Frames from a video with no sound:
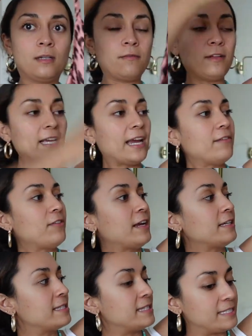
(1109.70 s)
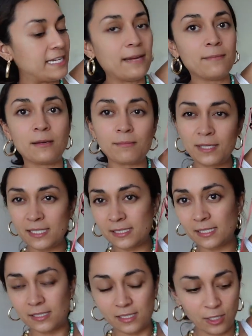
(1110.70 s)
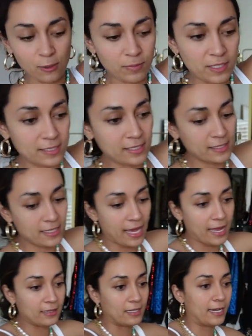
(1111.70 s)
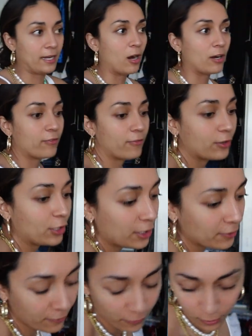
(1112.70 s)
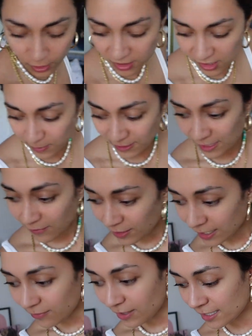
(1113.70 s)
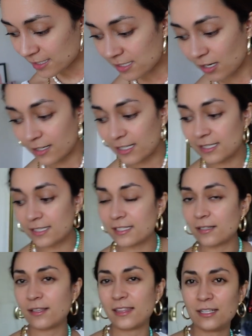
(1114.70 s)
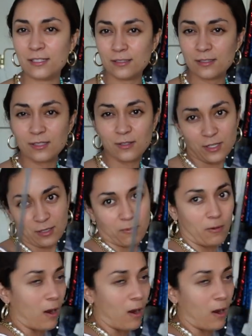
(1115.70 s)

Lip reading: feel like I have like statement pieces, you know, pieces that like are good for specific events, not necessarily things you could